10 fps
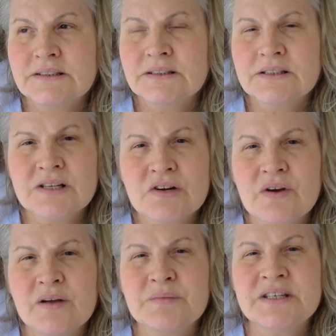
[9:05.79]
to
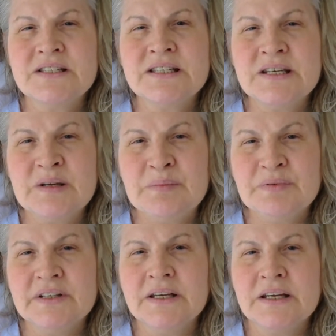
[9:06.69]
ground me
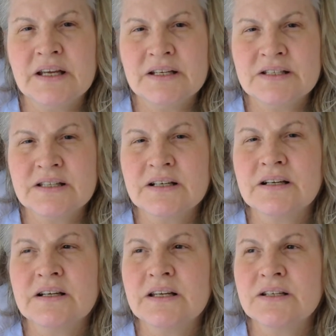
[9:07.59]
deeply
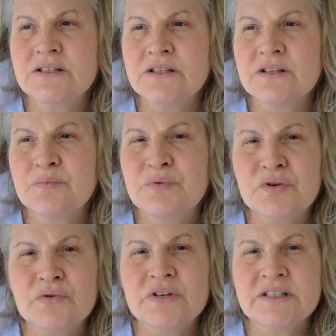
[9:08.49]
into the
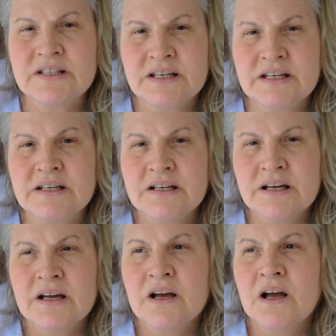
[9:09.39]
purity
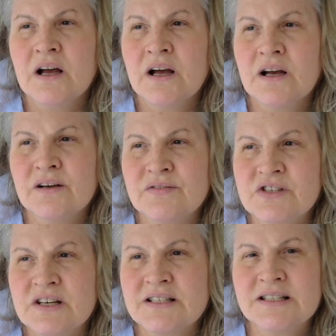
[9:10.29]
of
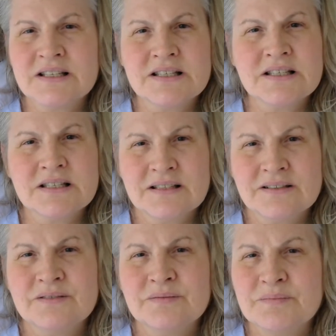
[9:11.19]
justice,
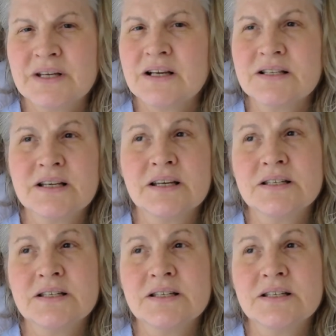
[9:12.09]
because I